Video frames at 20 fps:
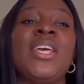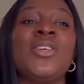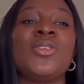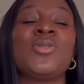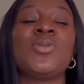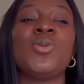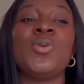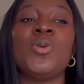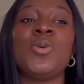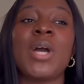
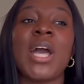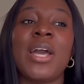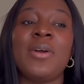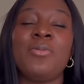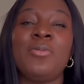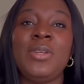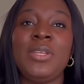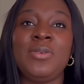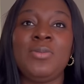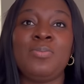So
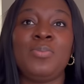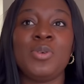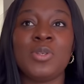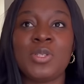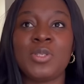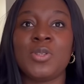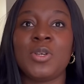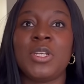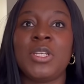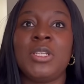we
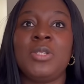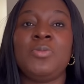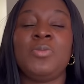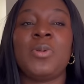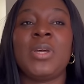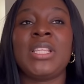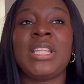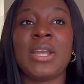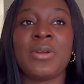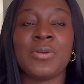both studied, we
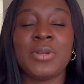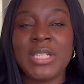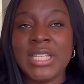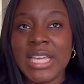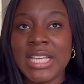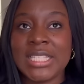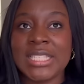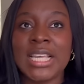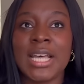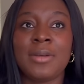went and wrote the
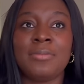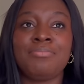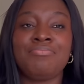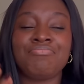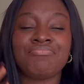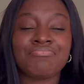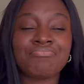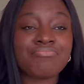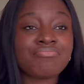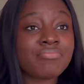exam.
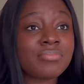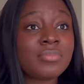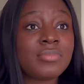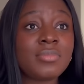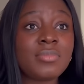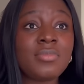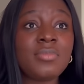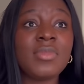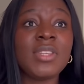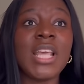
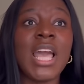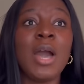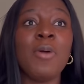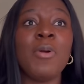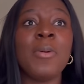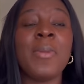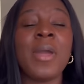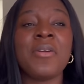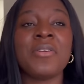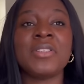And
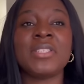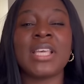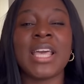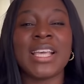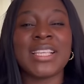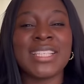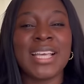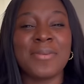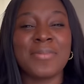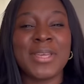when my
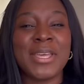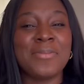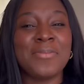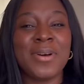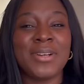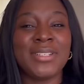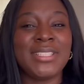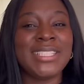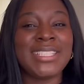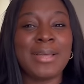exam came
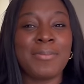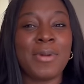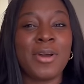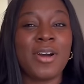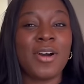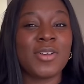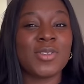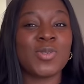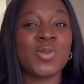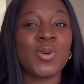out, this time around,
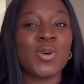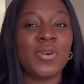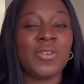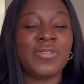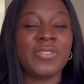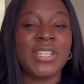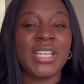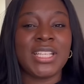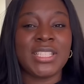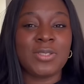I was so
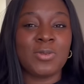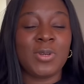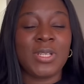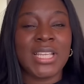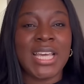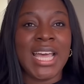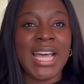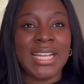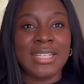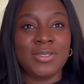confident in what
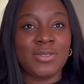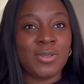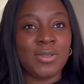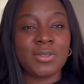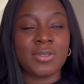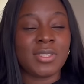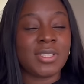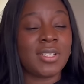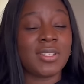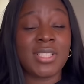I had done
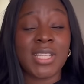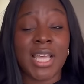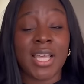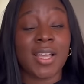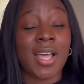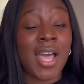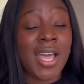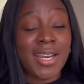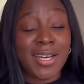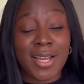because I was like,
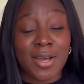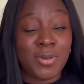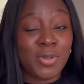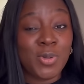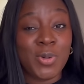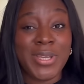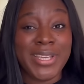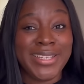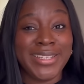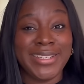I now
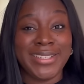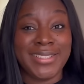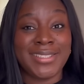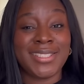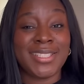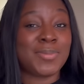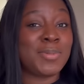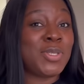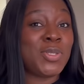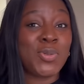know English.
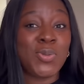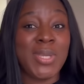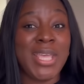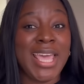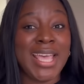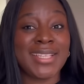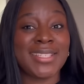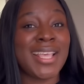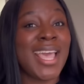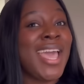It's been two
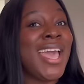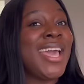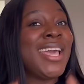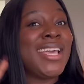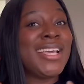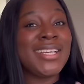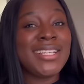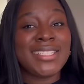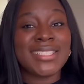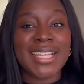years.
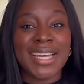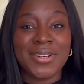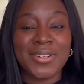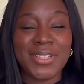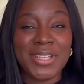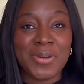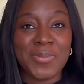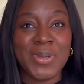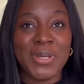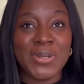English cannot
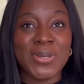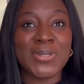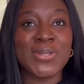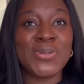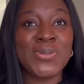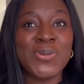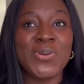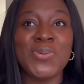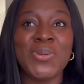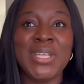tell me it
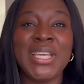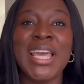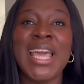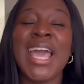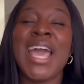doesn't know me.